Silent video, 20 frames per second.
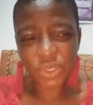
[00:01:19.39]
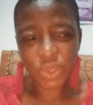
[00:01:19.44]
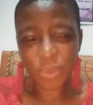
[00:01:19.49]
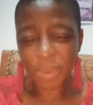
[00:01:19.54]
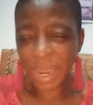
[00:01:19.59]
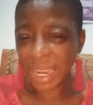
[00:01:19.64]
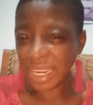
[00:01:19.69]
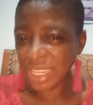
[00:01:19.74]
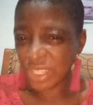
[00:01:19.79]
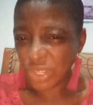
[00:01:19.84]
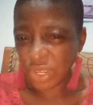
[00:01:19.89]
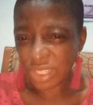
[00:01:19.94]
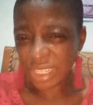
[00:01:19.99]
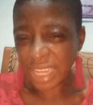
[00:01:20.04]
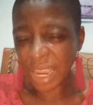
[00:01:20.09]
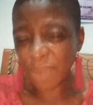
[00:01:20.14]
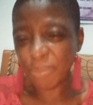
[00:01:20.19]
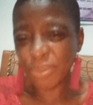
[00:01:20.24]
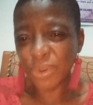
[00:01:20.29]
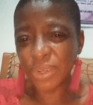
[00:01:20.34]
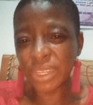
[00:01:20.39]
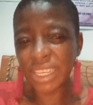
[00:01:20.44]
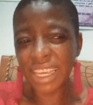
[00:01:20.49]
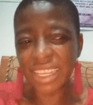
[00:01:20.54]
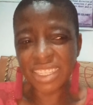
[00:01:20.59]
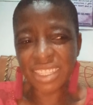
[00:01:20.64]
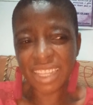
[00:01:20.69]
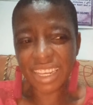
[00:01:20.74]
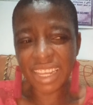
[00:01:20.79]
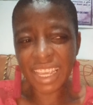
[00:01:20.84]
to mind. It just happened
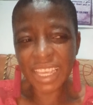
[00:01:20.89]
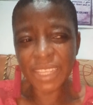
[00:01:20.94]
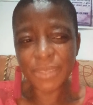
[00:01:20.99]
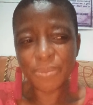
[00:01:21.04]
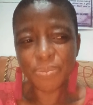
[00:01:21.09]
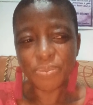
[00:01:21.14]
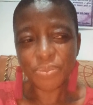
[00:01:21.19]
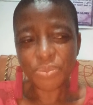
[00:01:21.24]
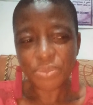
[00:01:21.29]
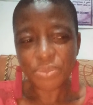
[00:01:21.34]
yesterday.